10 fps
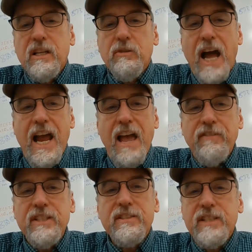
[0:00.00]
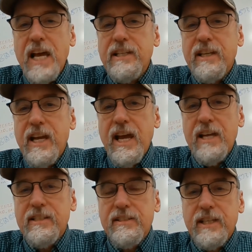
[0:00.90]
I have it set
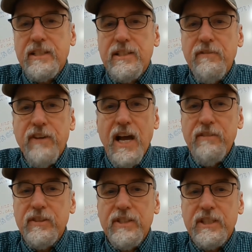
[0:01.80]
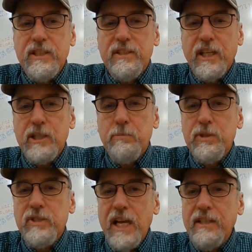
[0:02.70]
at 65 or
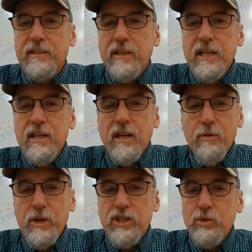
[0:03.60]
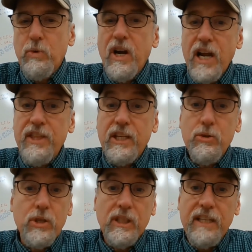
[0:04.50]
66%, which is where I think you
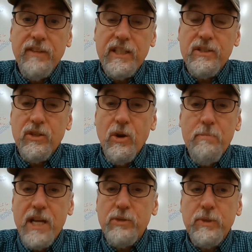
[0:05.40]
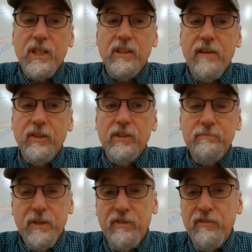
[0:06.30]
should leave it. So don't mess with the level.
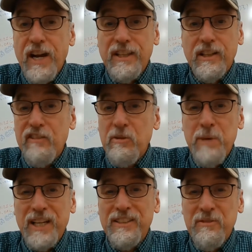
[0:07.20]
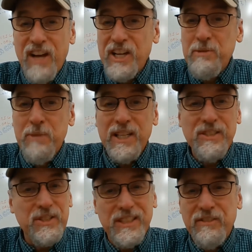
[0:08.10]
If you find the level button, the volume button,
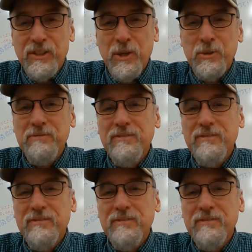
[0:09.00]
just leave it alone.